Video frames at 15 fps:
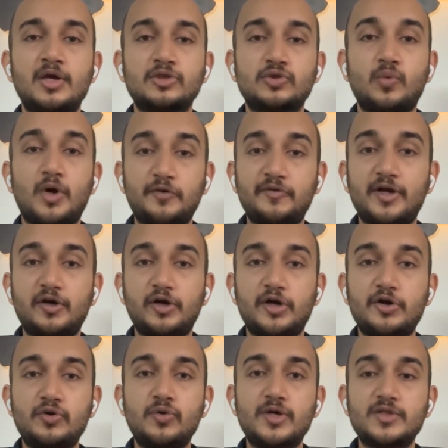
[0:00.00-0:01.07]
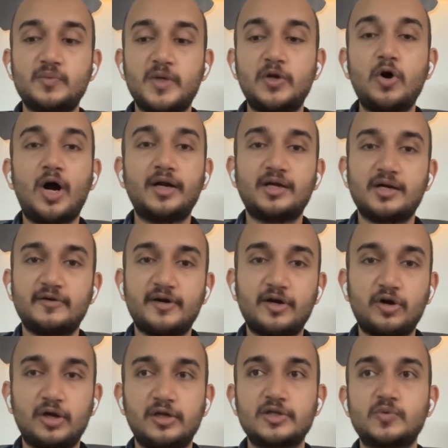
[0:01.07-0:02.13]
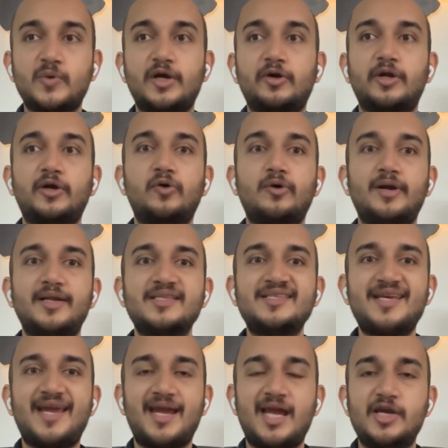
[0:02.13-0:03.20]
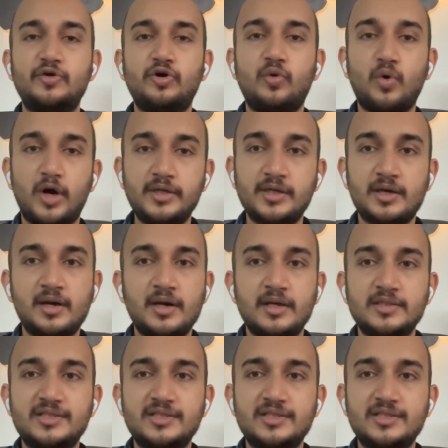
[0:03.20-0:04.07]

So what we are going to do is we got $100. We are going to go in and say, hey, you know what?